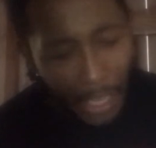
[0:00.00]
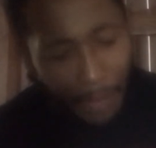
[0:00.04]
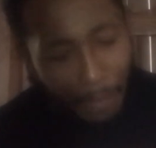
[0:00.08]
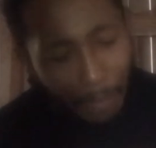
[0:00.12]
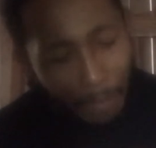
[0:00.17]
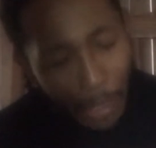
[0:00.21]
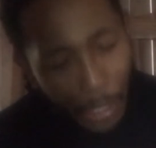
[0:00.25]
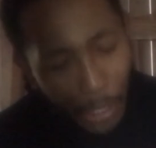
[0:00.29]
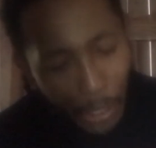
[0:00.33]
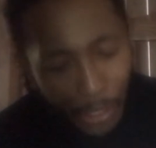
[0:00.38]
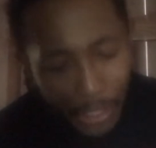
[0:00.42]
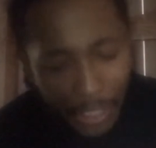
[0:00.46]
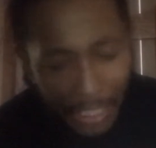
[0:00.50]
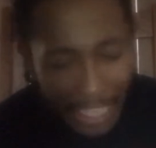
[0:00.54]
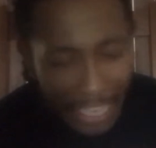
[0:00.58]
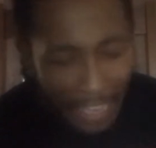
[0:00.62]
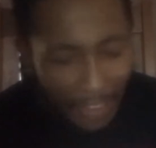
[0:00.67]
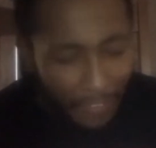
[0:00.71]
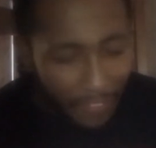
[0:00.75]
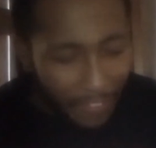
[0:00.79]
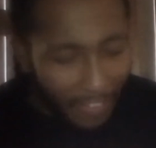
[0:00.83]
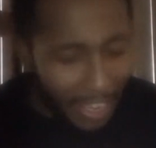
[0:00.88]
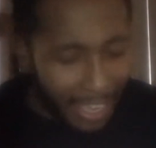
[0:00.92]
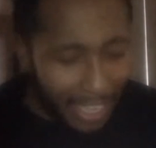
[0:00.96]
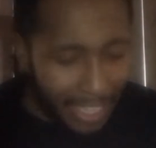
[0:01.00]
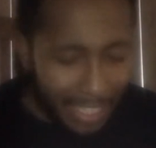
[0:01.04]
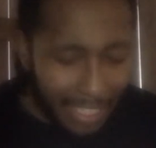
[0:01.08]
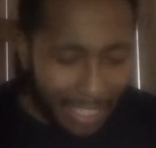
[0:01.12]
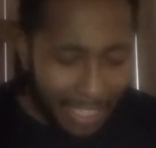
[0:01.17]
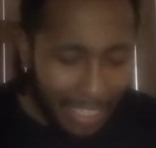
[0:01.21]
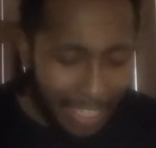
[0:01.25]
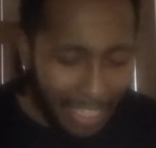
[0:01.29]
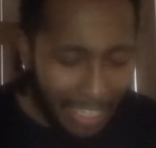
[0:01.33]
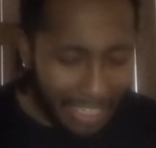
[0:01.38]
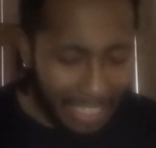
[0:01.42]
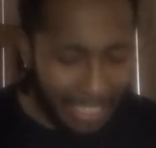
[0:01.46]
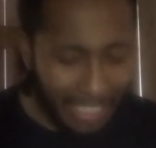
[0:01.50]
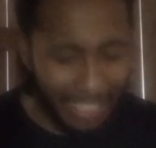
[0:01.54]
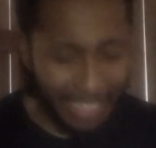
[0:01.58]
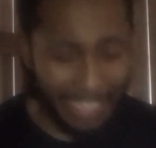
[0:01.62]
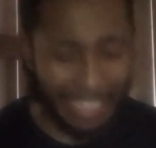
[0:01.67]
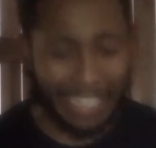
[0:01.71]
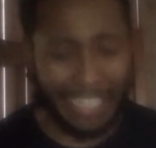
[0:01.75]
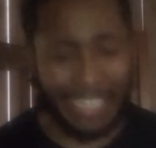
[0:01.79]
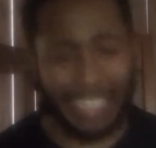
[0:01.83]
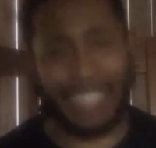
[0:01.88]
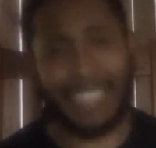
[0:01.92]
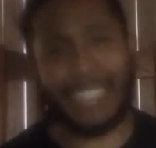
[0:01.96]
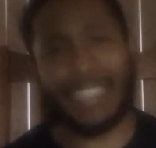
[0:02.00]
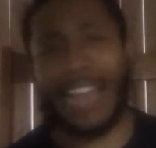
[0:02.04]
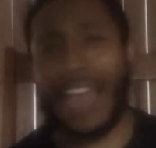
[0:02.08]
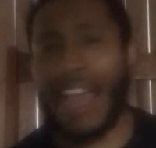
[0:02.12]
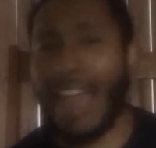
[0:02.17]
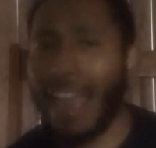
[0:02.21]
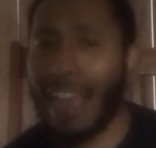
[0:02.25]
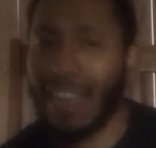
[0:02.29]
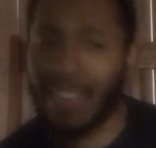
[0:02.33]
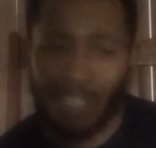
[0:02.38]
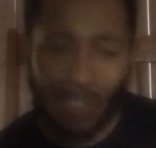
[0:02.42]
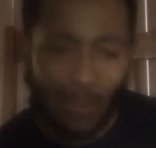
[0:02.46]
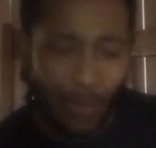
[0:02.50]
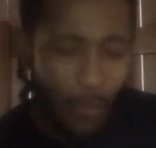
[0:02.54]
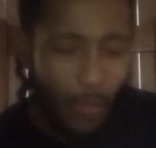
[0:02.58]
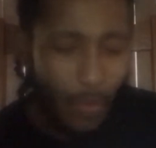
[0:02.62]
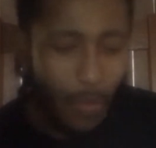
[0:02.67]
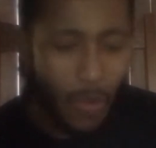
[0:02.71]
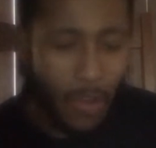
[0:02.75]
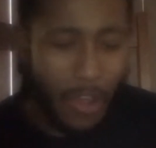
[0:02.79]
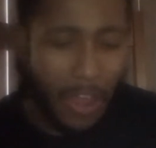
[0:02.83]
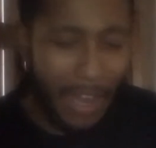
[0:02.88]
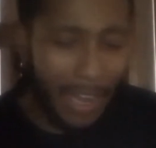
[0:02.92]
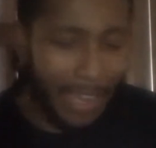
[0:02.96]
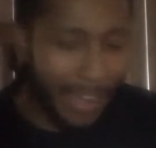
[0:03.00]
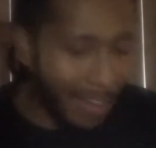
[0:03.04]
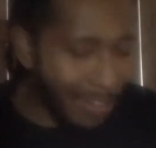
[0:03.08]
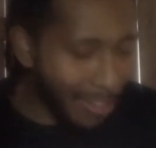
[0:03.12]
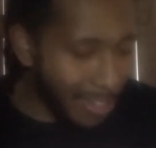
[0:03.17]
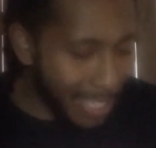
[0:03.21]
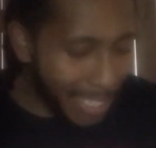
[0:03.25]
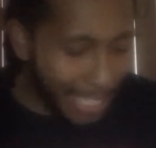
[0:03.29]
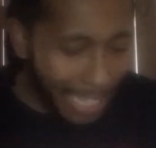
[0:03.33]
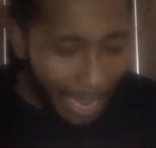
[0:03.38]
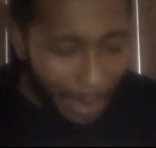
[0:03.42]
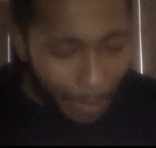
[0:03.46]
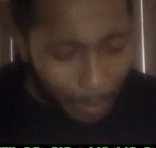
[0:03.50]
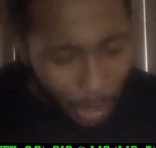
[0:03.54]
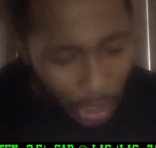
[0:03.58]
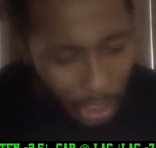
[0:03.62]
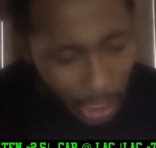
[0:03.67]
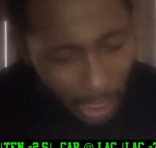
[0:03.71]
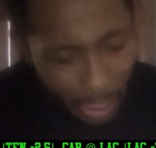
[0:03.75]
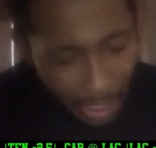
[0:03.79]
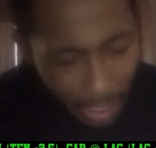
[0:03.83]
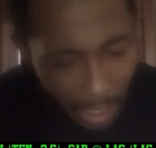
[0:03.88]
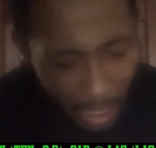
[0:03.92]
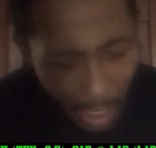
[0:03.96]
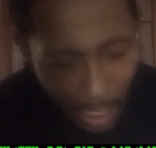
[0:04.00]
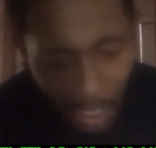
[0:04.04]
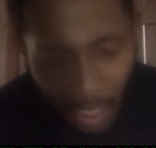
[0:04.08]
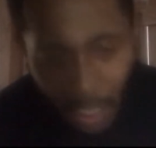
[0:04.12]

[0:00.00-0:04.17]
Bills defense, 6 sacks, 1 interception.